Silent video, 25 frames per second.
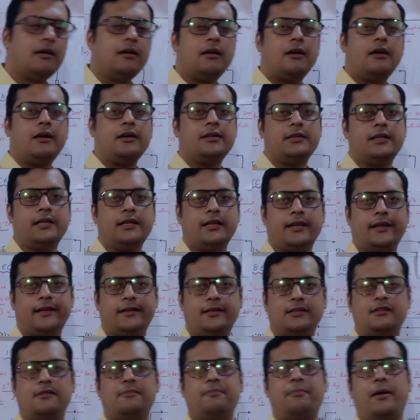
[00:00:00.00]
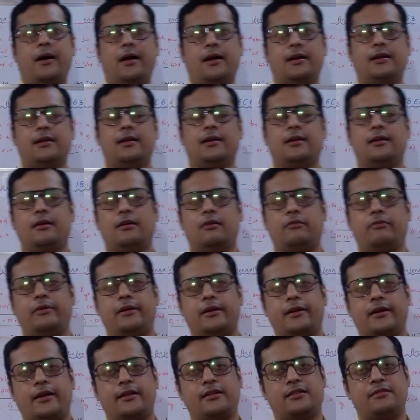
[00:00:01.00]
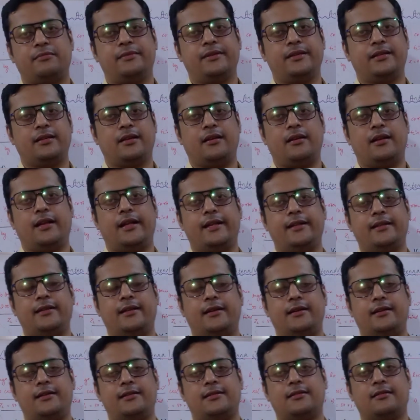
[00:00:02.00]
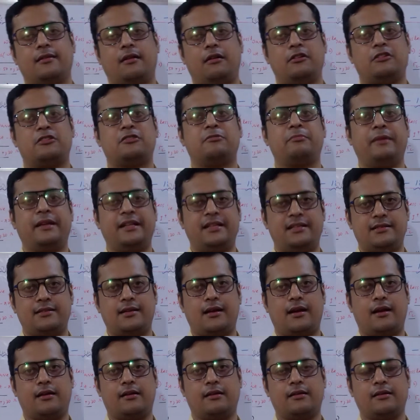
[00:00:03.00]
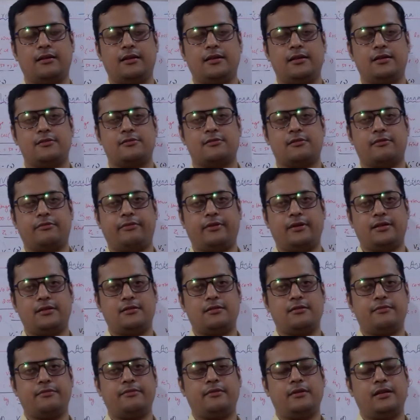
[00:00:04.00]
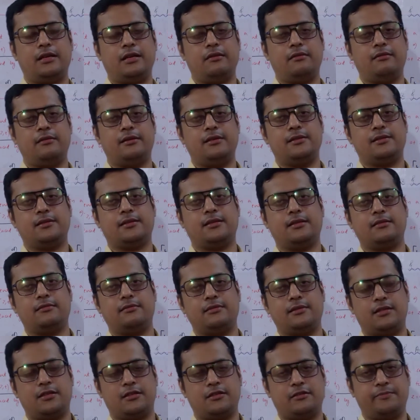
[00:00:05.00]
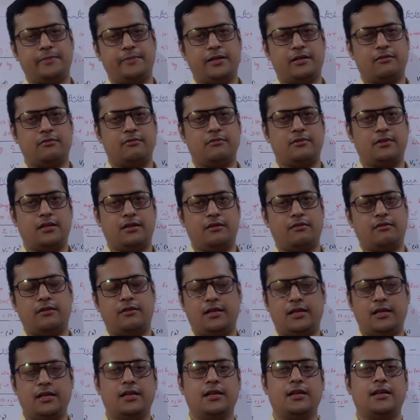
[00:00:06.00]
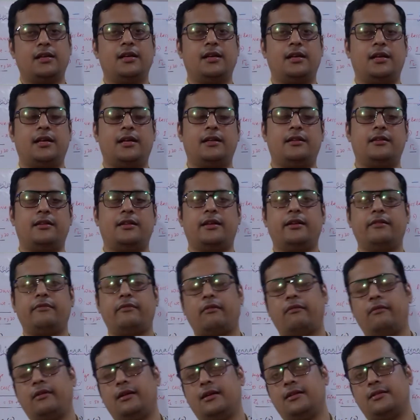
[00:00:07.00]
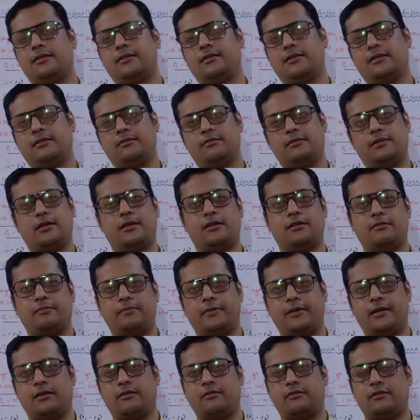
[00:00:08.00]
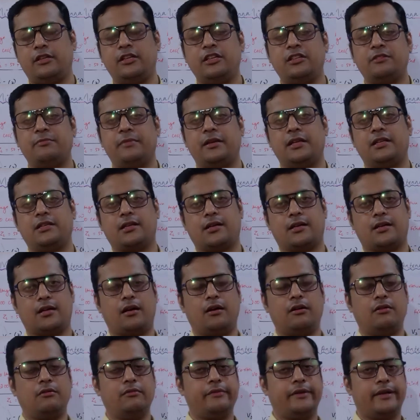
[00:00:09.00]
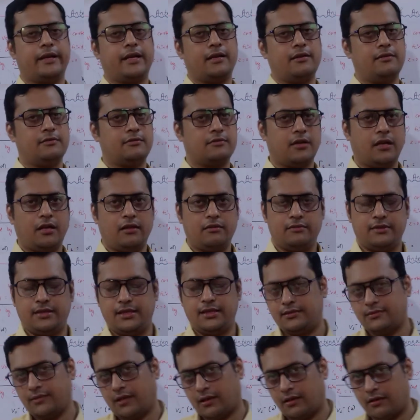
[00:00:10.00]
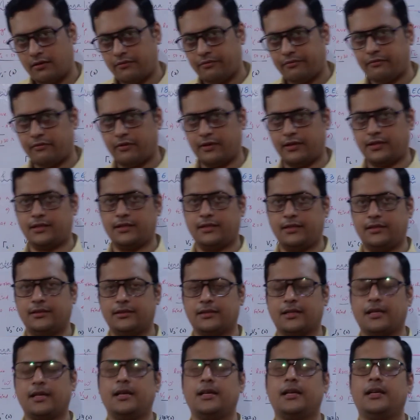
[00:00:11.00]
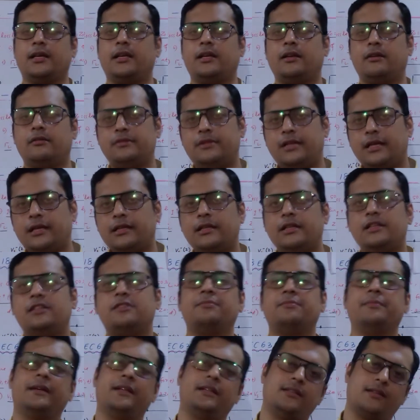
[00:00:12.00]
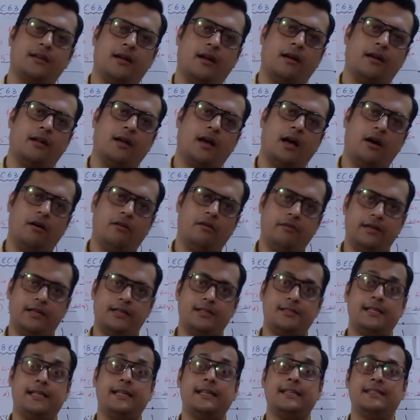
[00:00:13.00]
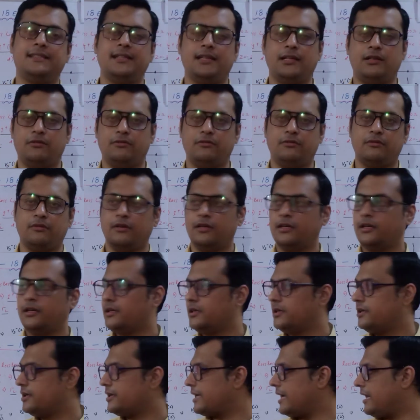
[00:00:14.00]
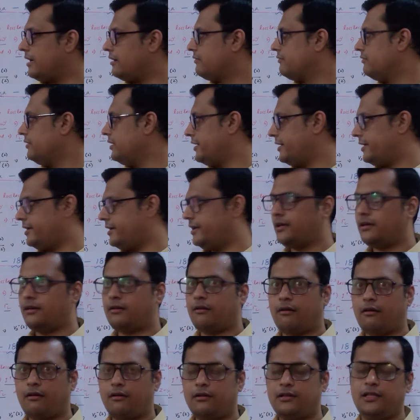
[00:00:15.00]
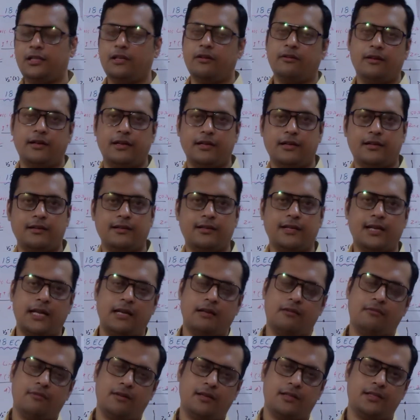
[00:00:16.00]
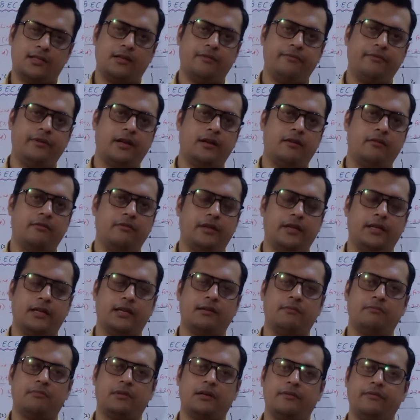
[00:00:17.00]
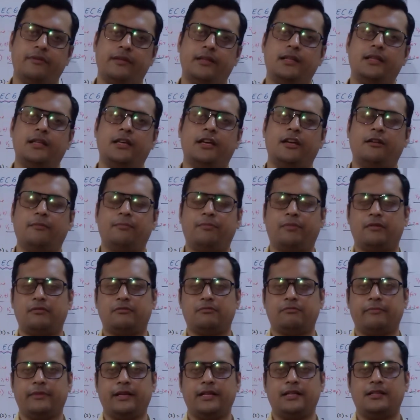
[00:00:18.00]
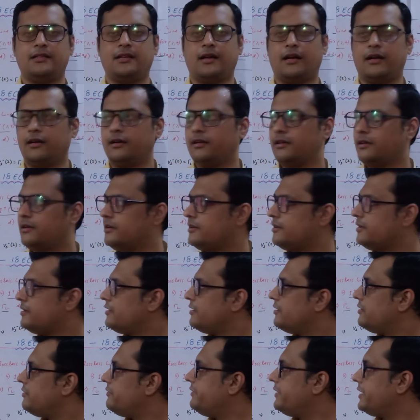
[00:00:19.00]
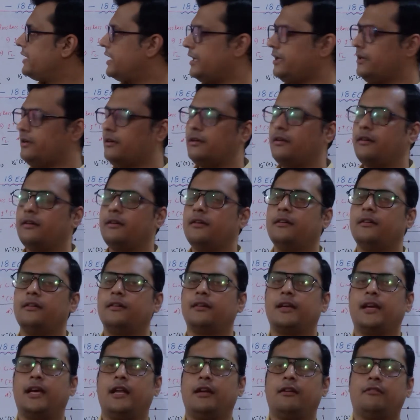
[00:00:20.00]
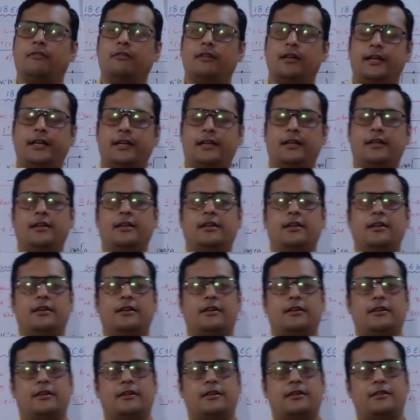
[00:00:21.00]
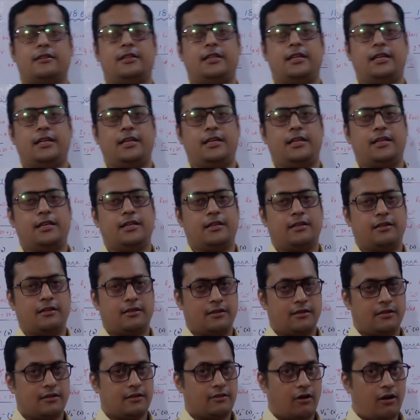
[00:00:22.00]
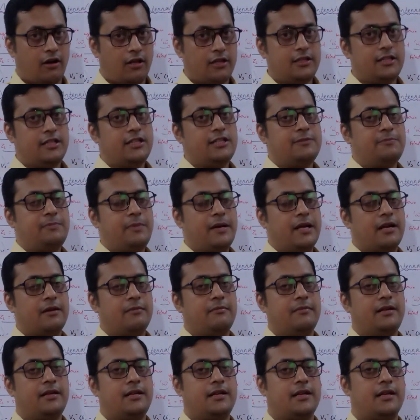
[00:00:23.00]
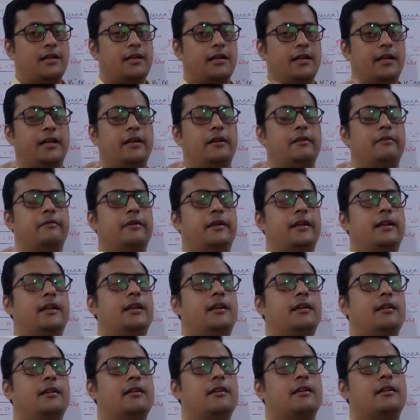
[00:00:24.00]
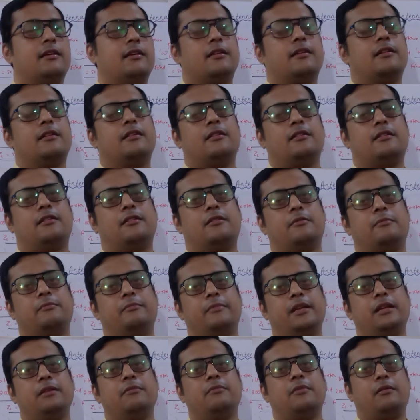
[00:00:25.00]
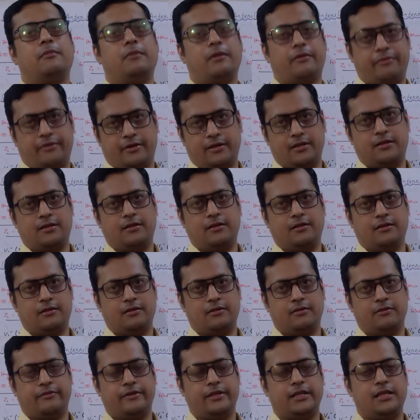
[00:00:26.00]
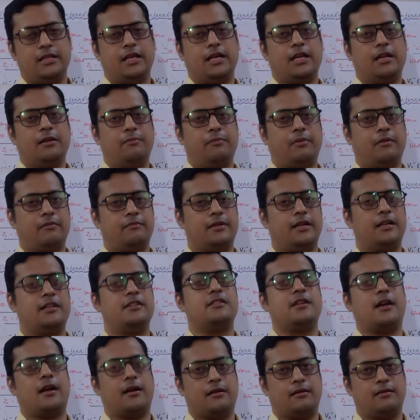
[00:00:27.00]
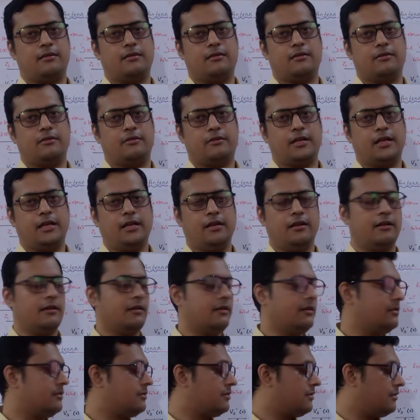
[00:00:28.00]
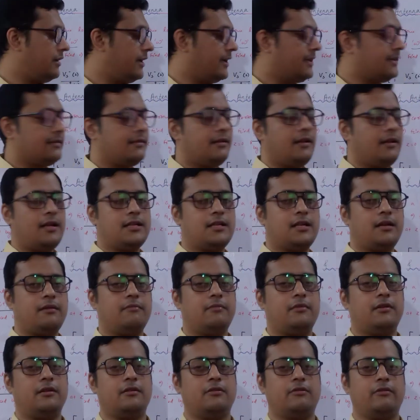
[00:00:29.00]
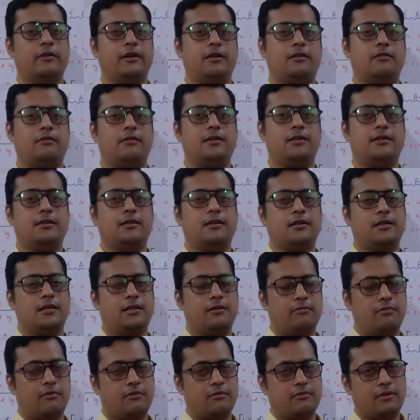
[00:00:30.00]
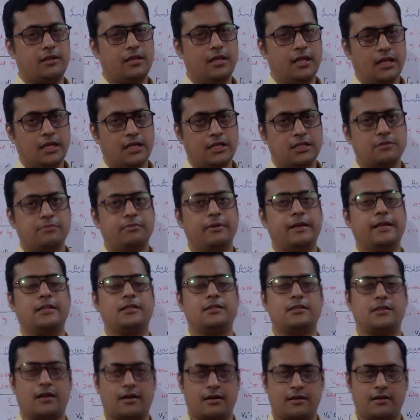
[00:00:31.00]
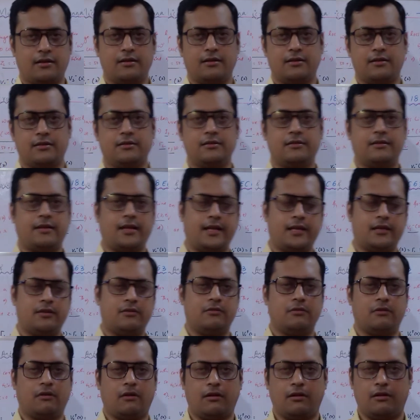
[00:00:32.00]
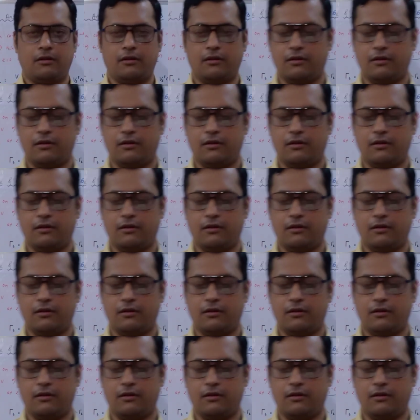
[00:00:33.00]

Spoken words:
on the rest part of a transmission line, that is called Smith chart. So first of all I will discuss with respect to theory, and then we will discuss with respect to the Smith chart, how we can solve this sort of questions using the Smith chart, how it is easy to calculate. Here all theoretical calculation we are doing, but with the help of Smith chart we can calculate all these parameters in very minimum effort with the help of that chart. Okay. So next class I am going to discuss about the Smith chart. Thank you all.